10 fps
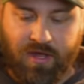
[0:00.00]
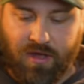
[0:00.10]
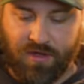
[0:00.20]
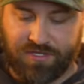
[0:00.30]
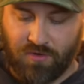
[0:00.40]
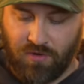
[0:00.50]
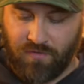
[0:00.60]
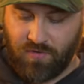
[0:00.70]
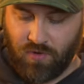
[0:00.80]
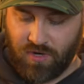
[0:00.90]
Also,
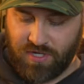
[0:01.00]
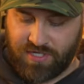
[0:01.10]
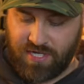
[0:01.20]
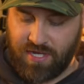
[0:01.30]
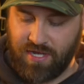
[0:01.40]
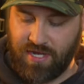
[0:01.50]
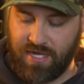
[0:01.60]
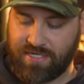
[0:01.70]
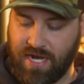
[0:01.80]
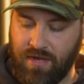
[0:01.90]
of course,
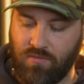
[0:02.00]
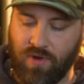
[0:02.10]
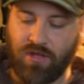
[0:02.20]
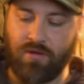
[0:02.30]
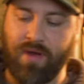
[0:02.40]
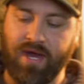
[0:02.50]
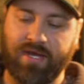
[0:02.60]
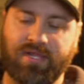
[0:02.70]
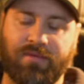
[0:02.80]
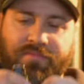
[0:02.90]
it's got a regular
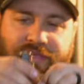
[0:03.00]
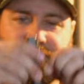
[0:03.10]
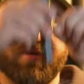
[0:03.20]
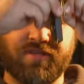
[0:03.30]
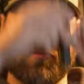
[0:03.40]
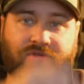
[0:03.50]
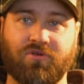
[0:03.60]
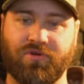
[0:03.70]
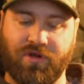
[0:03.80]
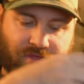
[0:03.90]
pocket clip this way, so it can
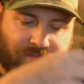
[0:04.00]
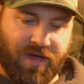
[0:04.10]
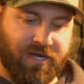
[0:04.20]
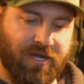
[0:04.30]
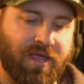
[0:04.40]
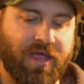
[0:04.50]
go down in the pocket.